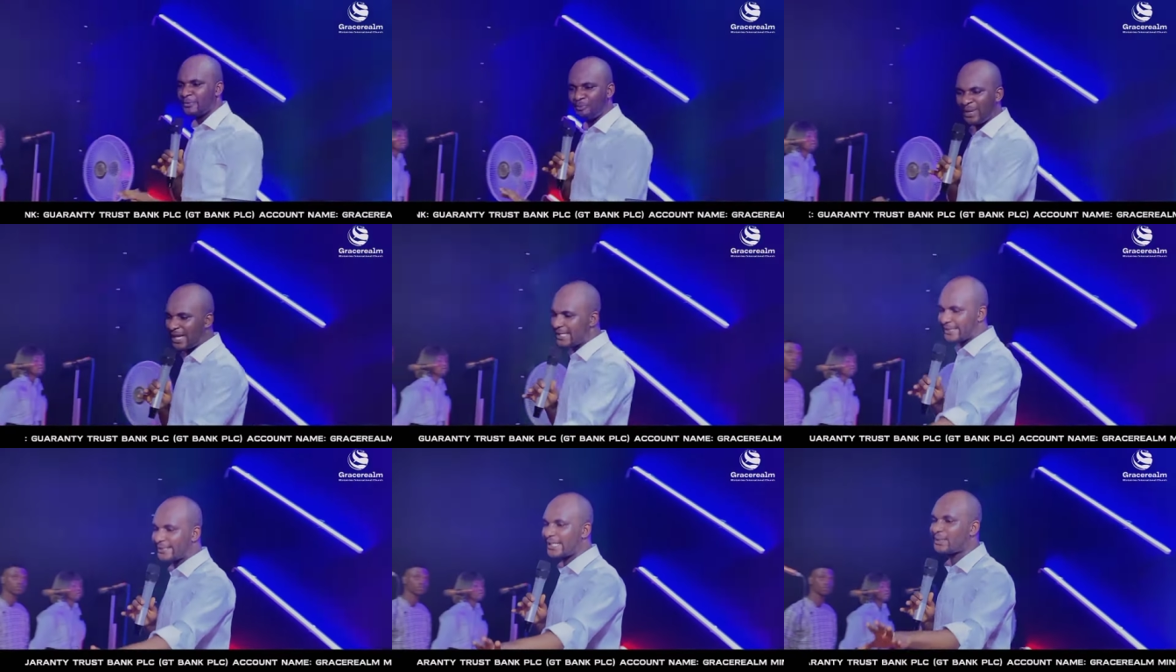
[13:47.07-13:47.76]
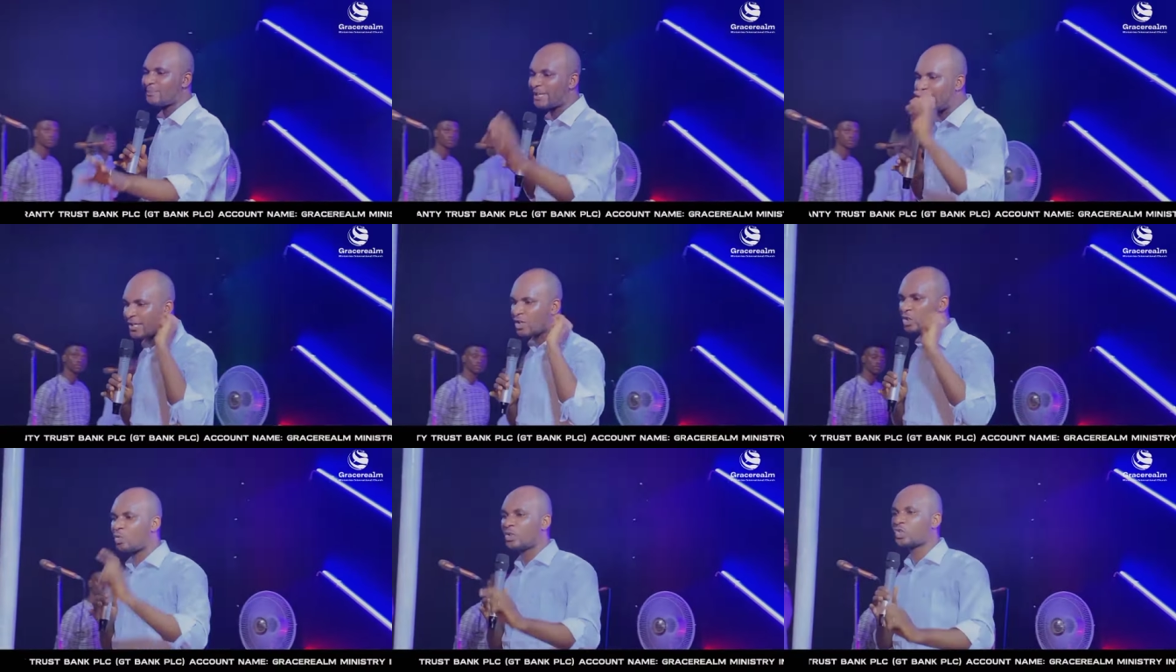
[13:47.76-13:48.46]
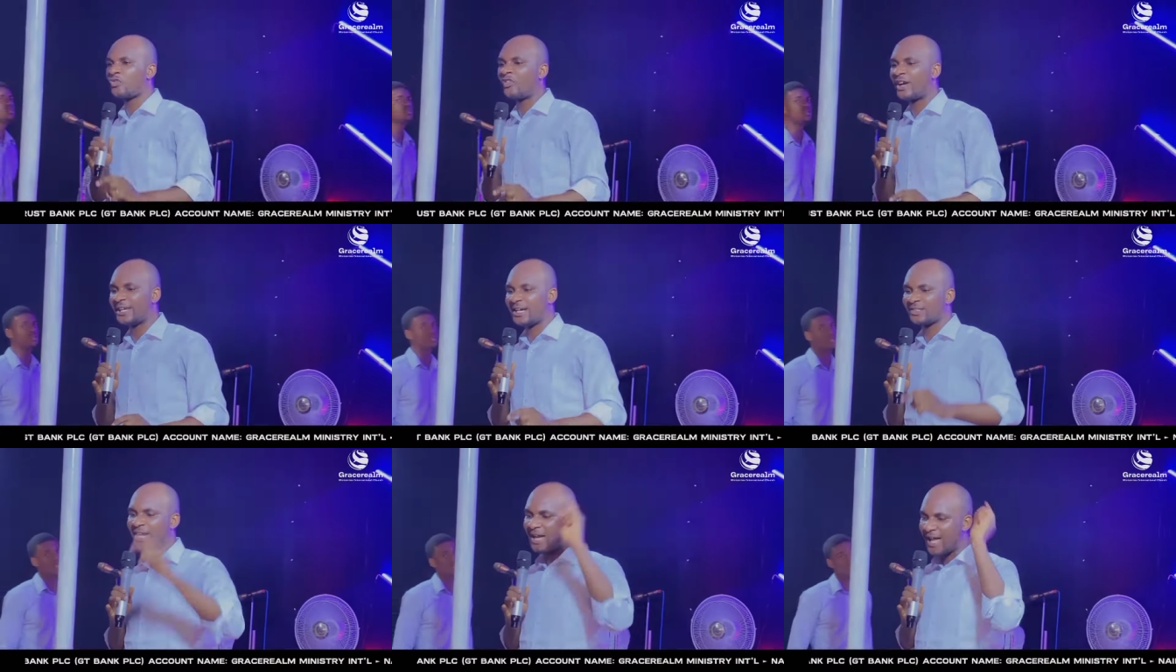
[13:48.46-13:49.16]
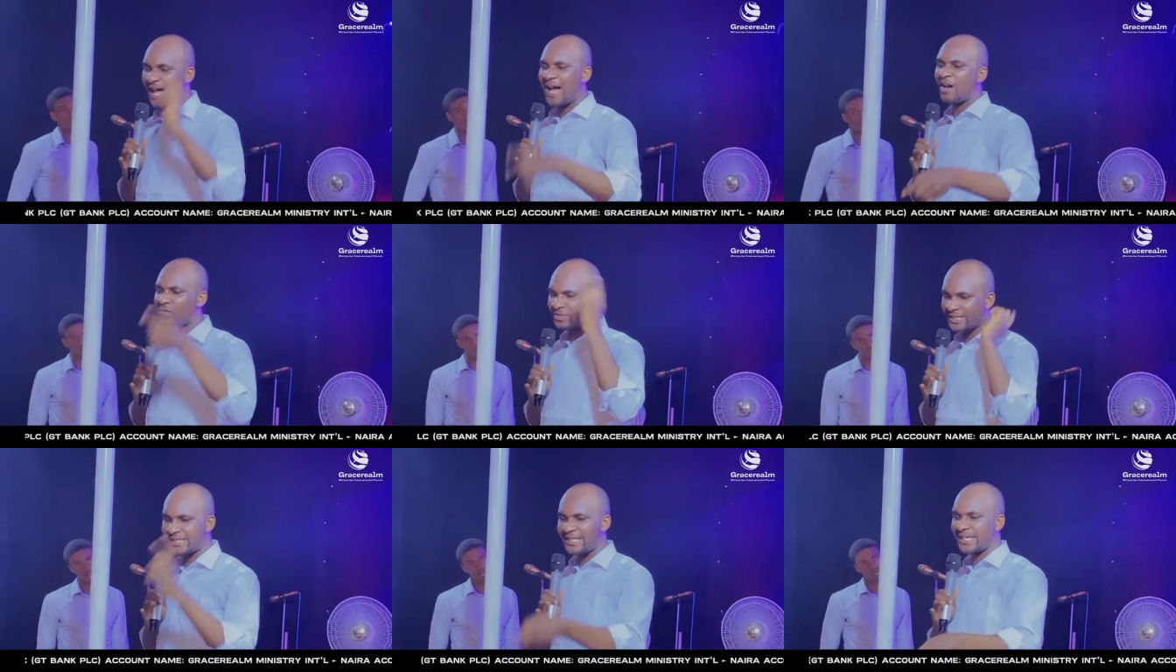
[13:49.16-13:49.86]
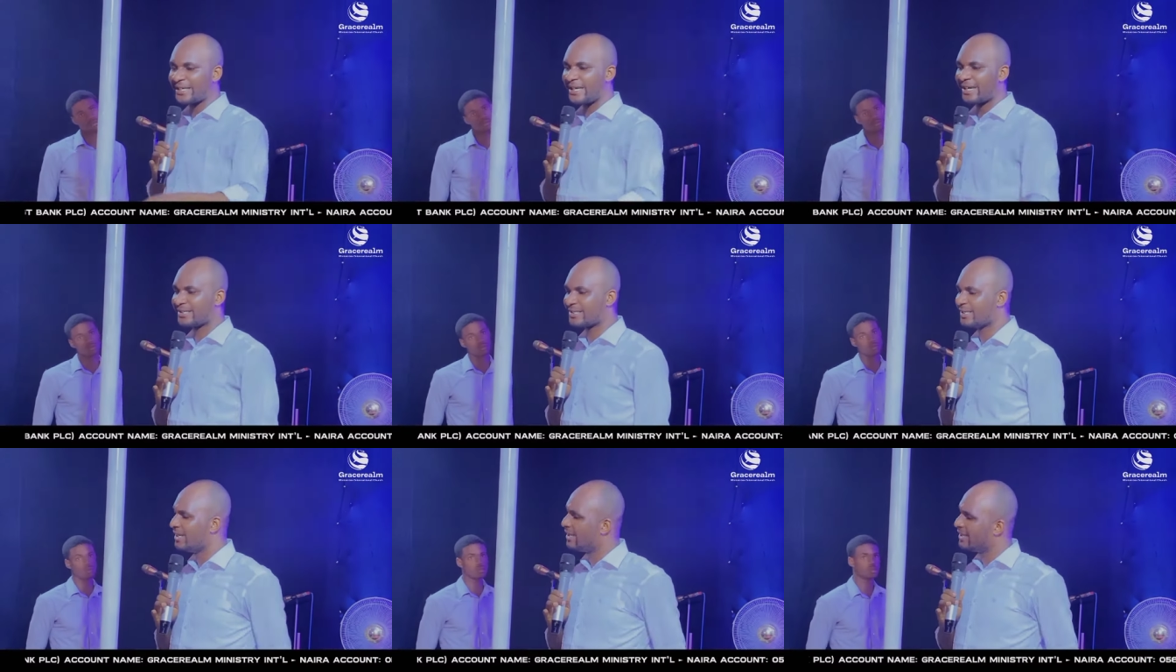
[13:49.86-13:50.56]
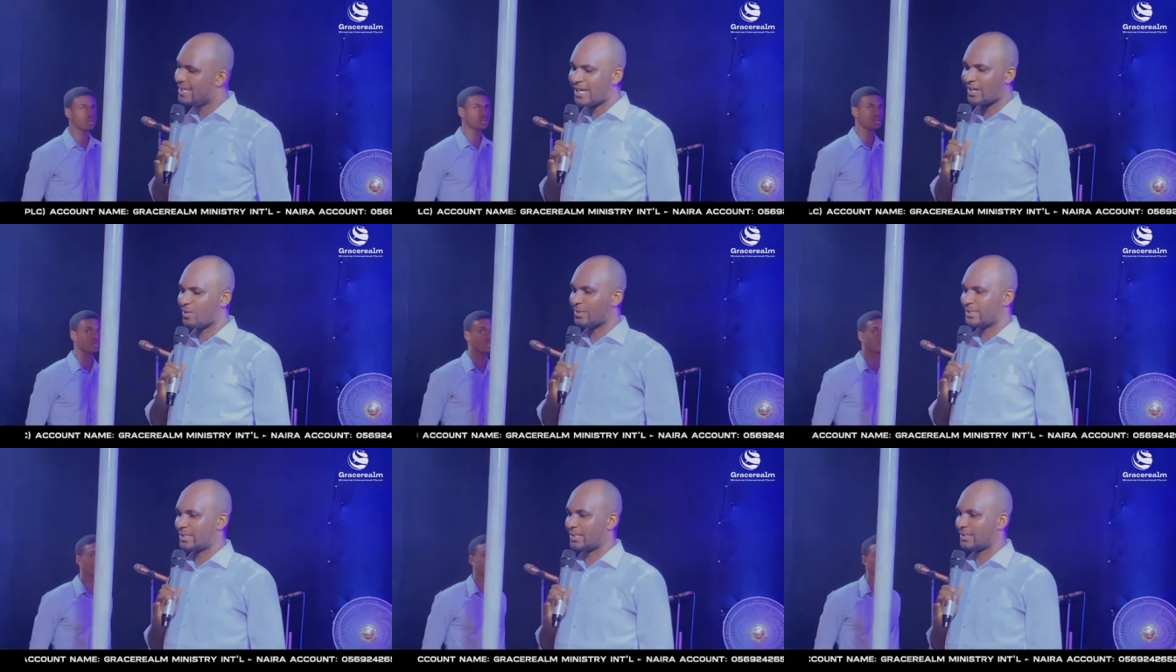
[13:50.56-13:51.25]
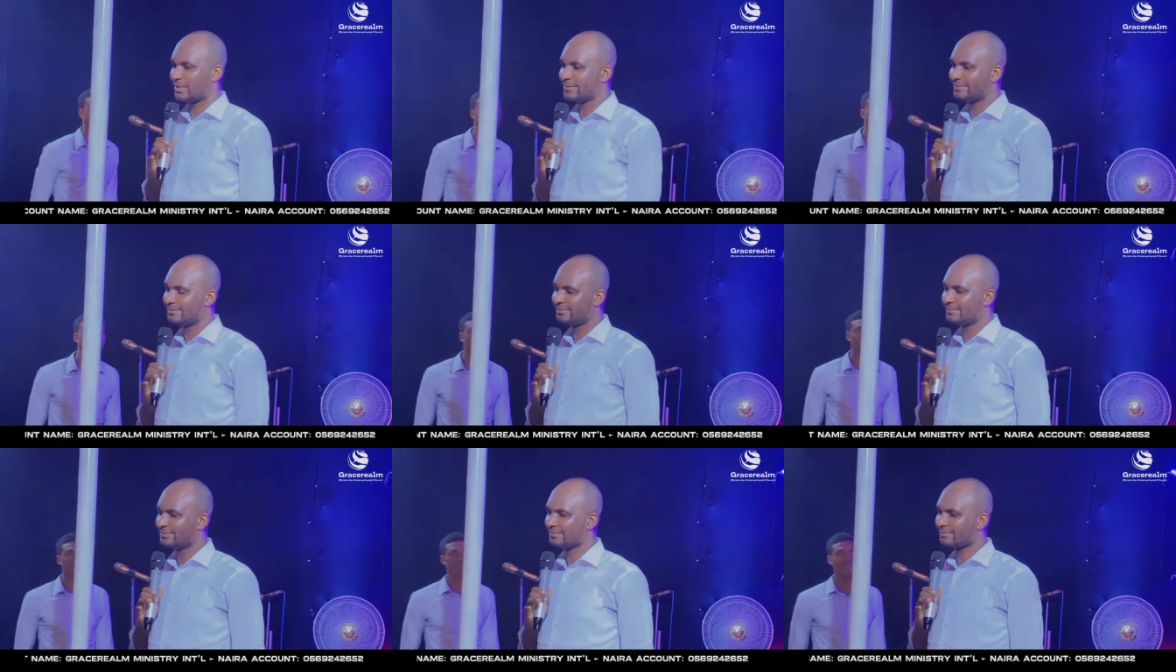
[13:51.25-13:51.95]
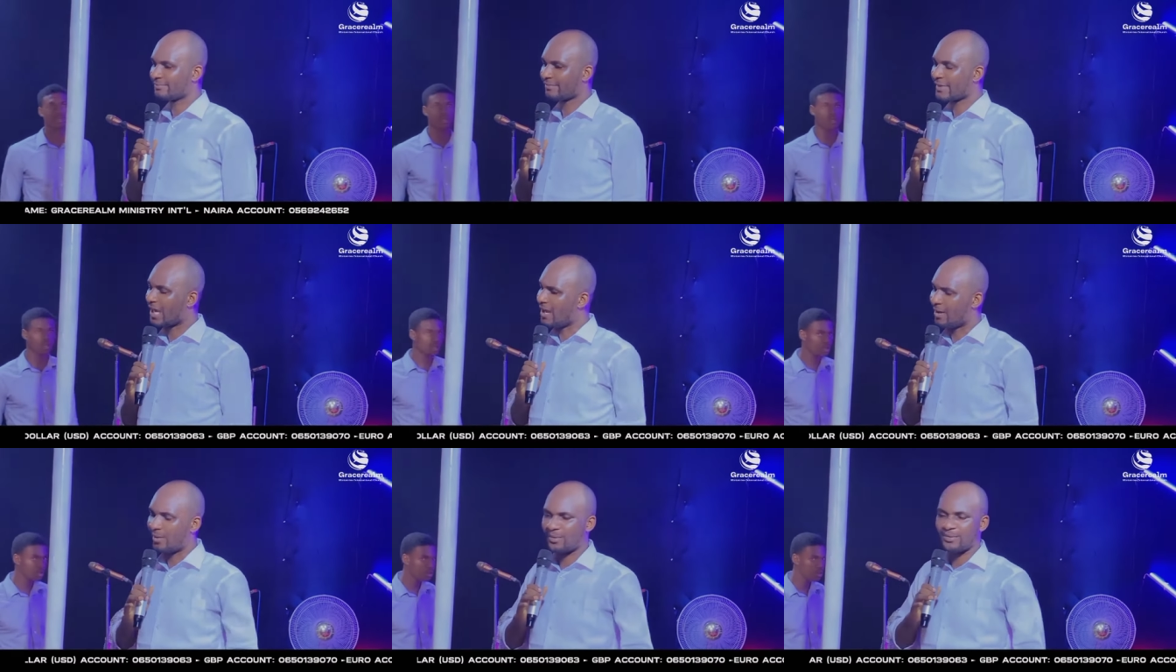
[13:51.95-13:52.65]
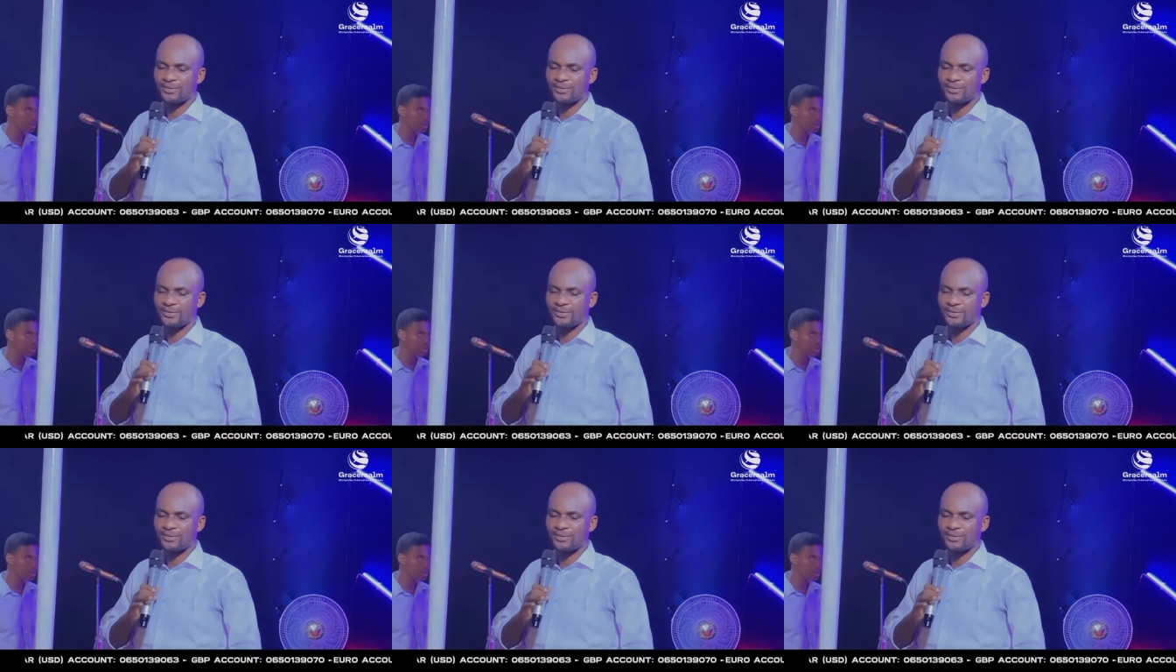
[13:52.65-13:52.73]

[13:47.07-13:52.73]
Plain statement, I just want to find out, how did they get the anointing? How?